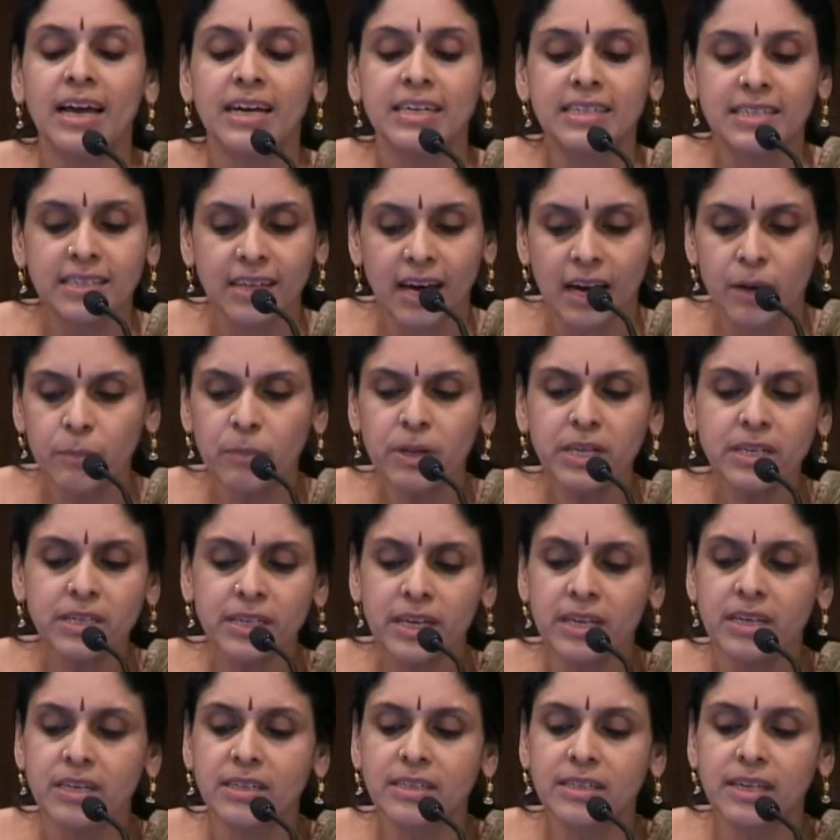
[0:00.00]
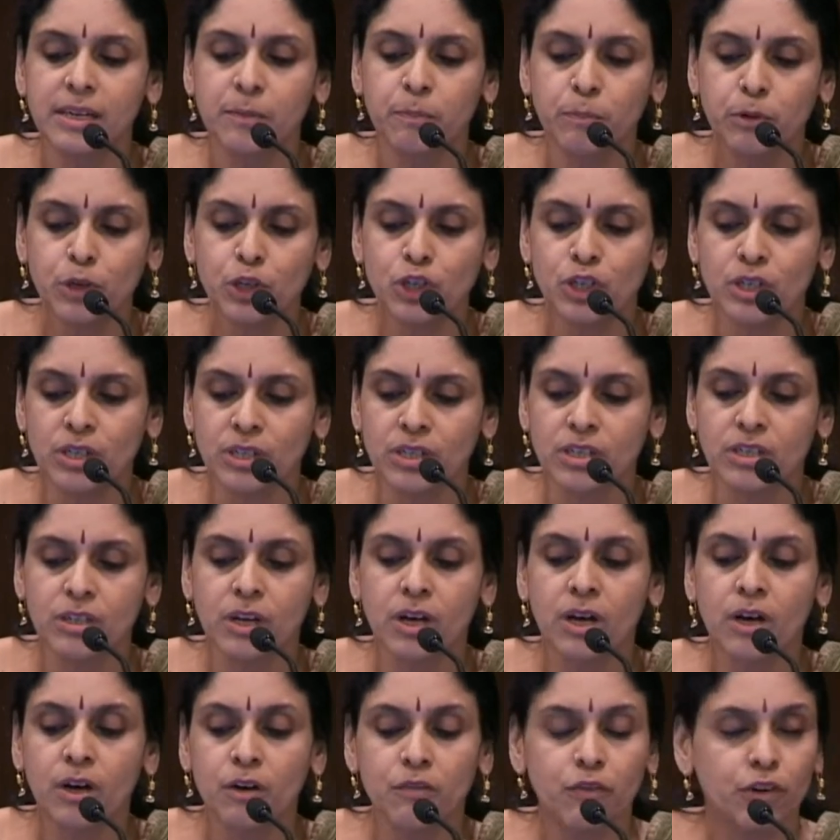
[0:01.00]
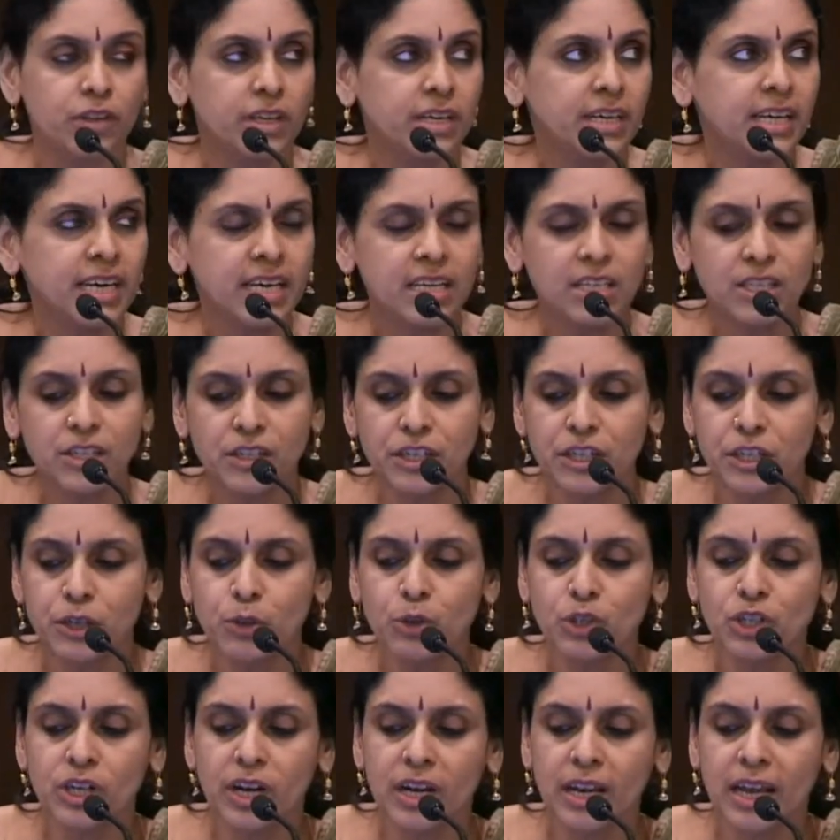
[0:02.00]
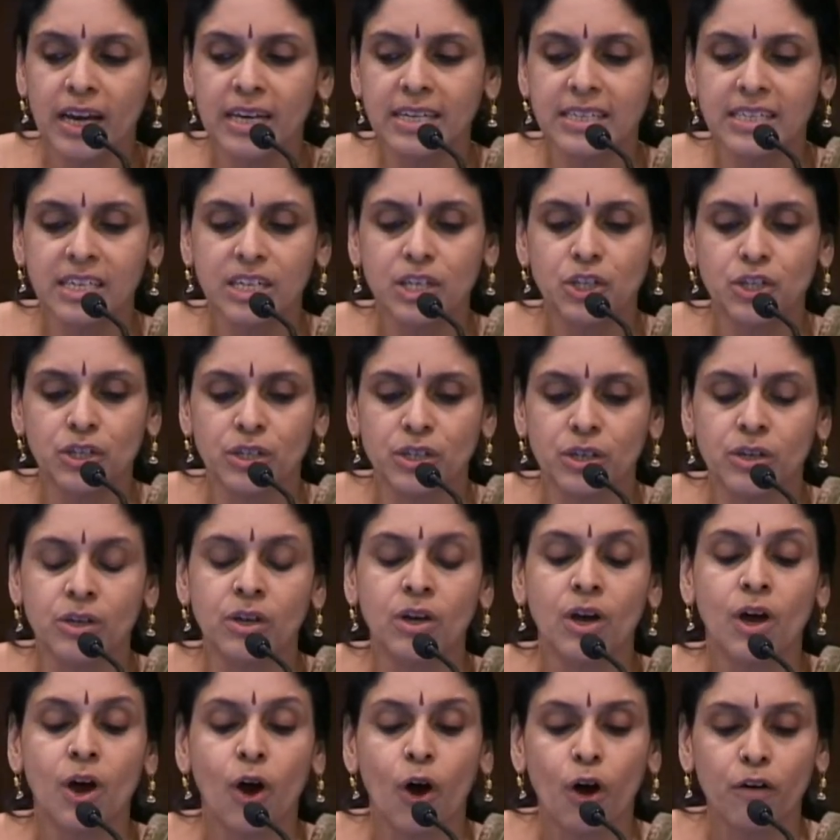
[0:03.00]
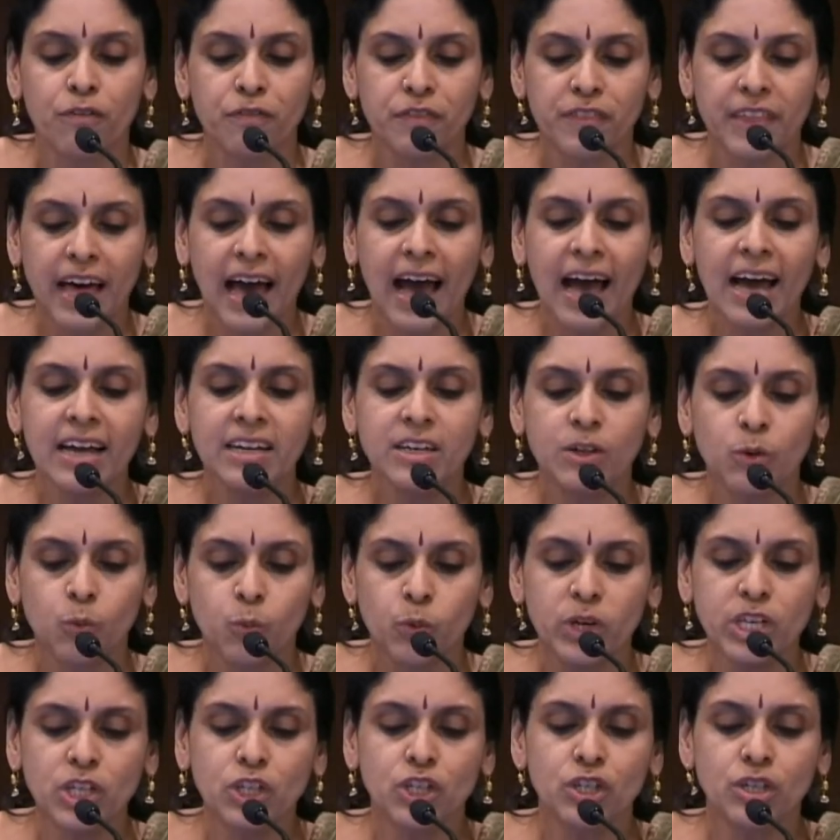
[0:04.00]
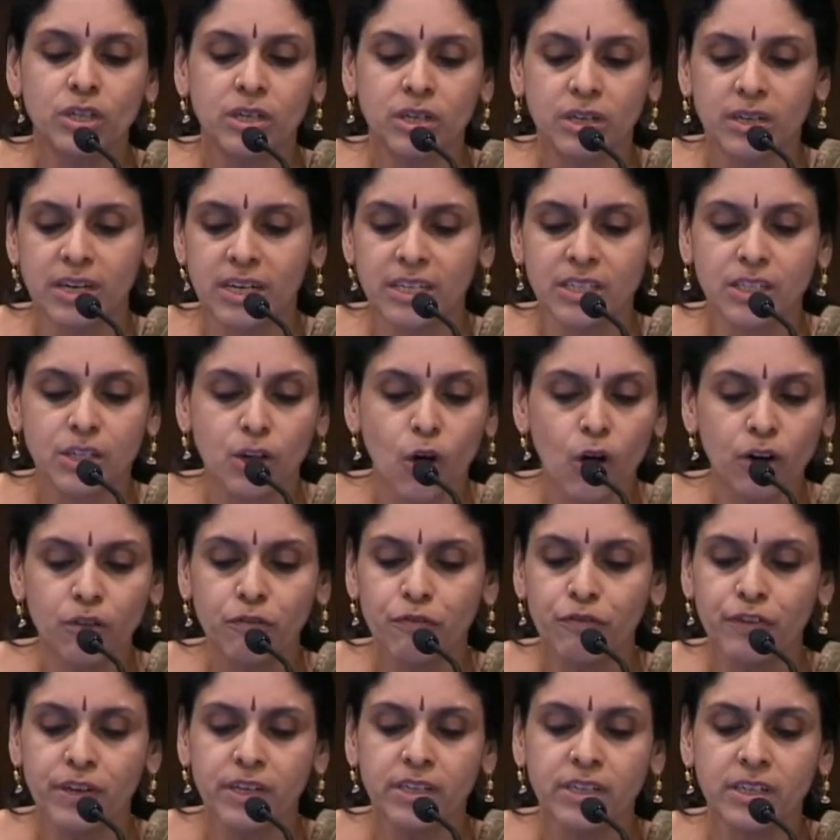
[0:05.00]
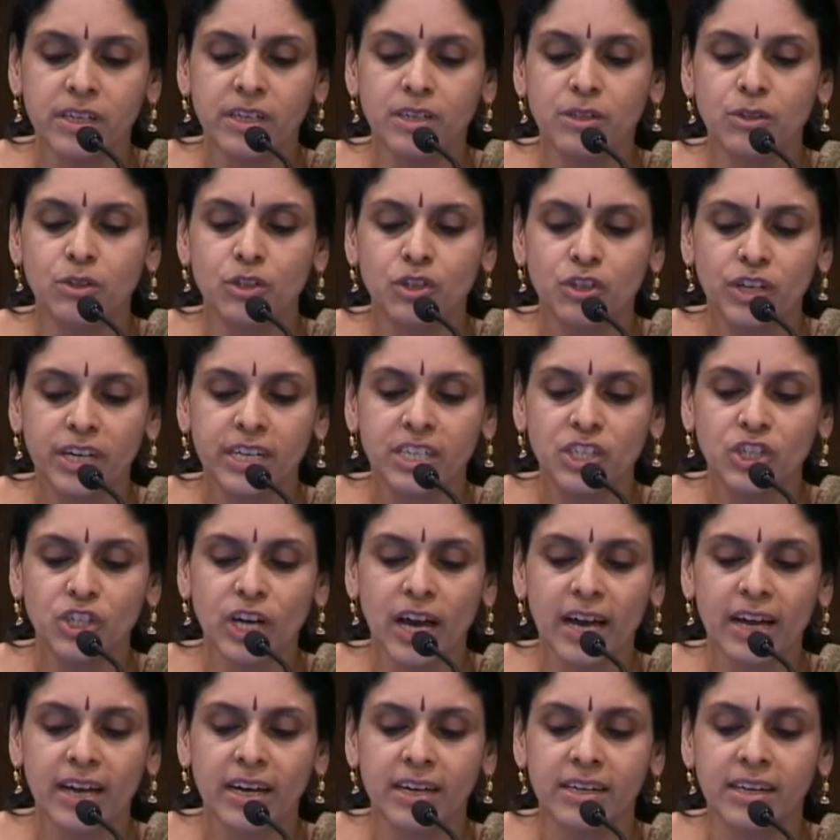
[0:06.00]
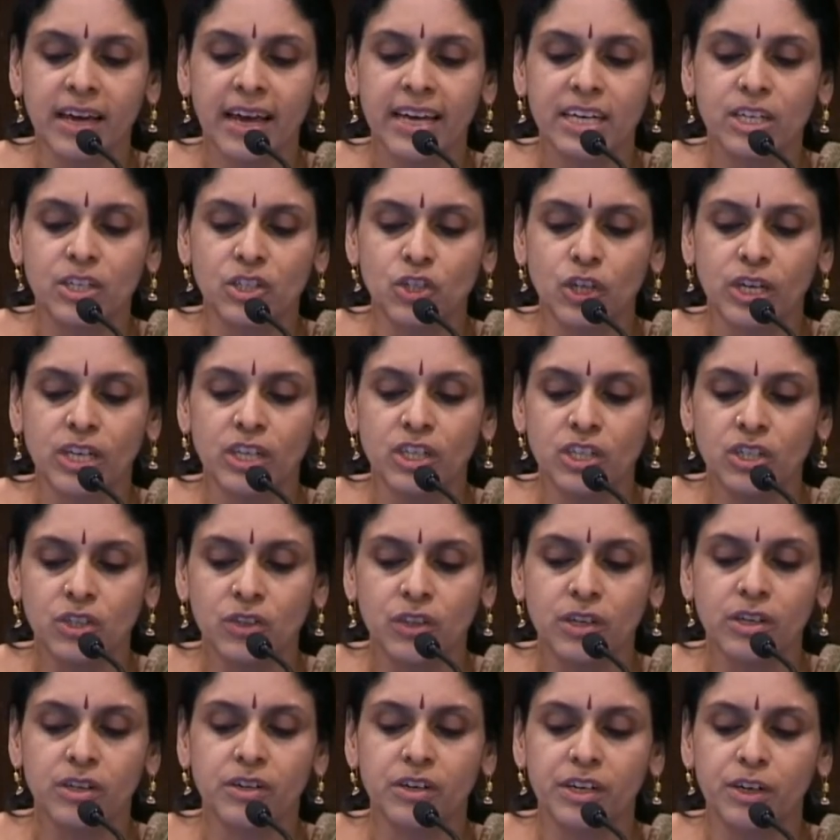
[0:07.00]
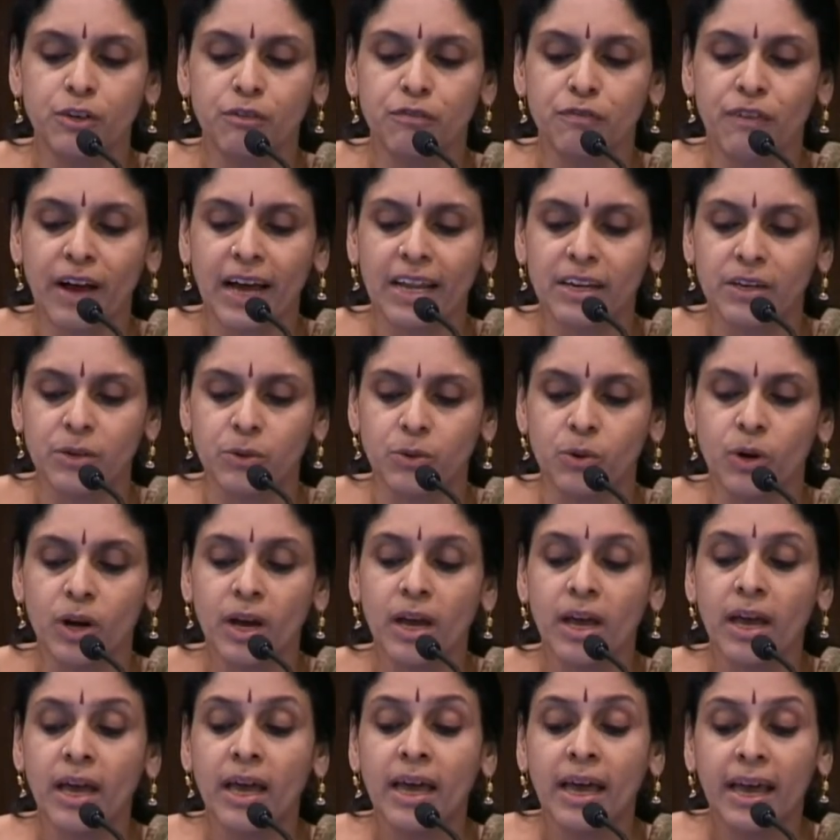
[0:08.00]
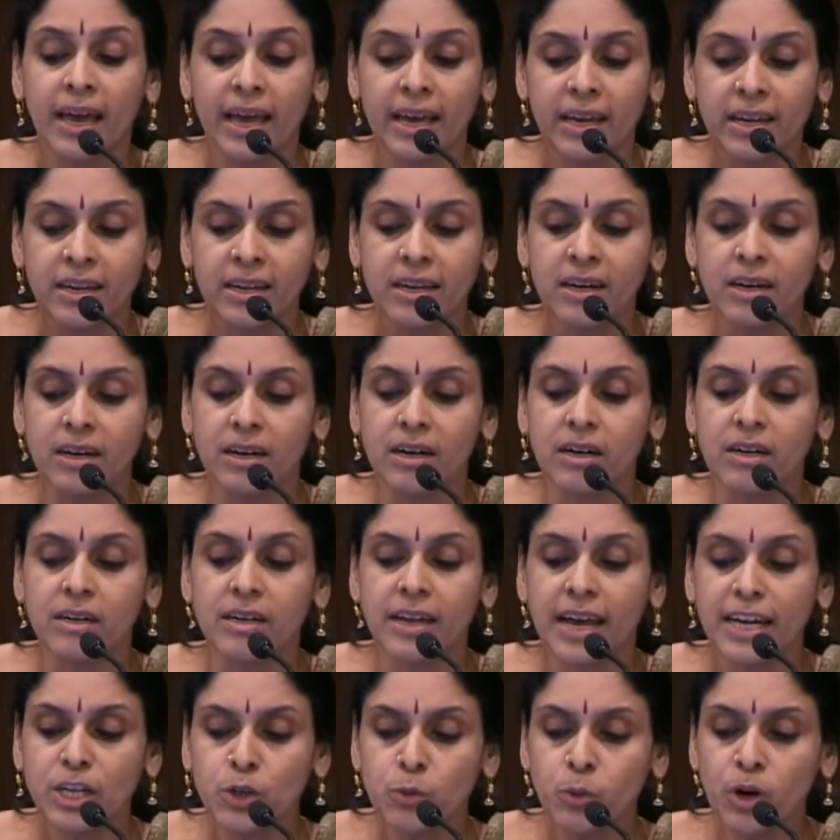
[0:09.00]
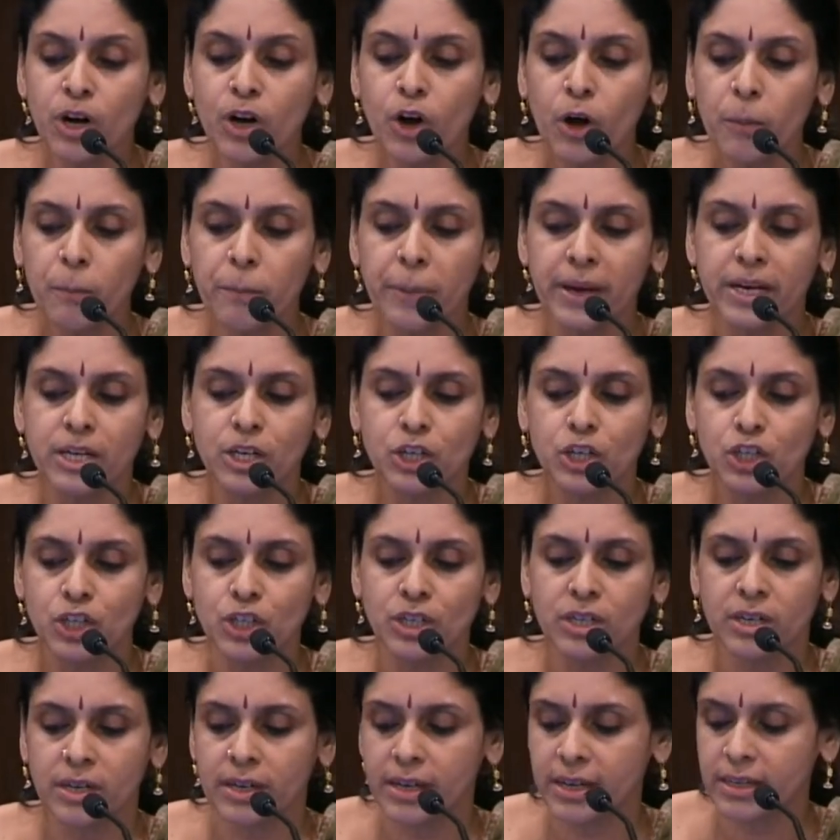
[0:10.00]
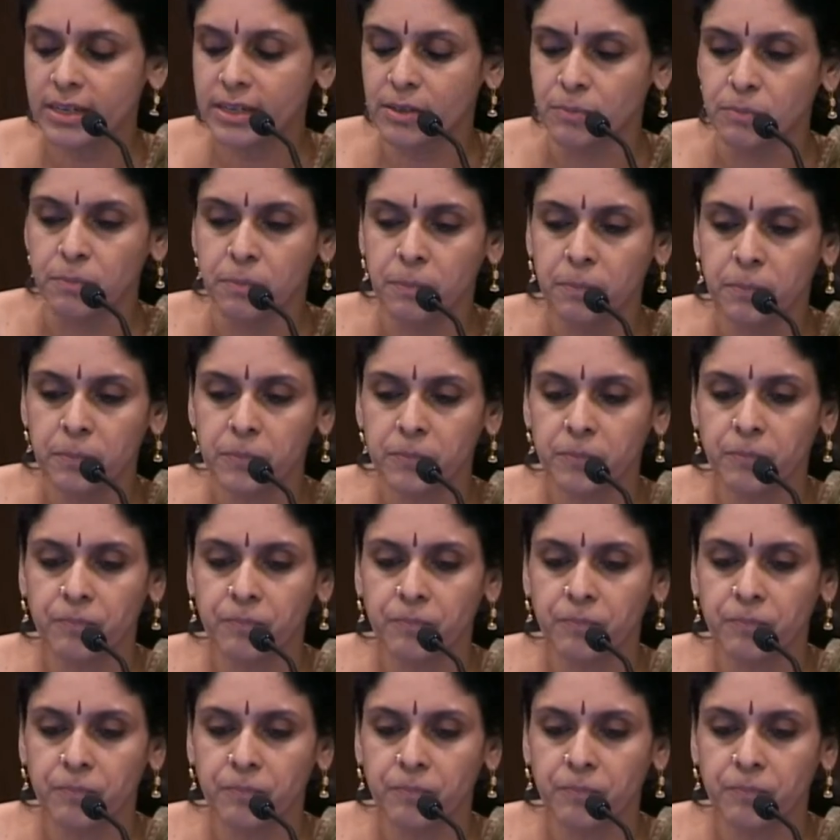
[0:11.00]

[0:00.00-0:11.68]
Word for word: it simultaneously pushes for the deinstitutionalization of that which does not fit into straitjacket exchange theory of value in a network of perish dictum.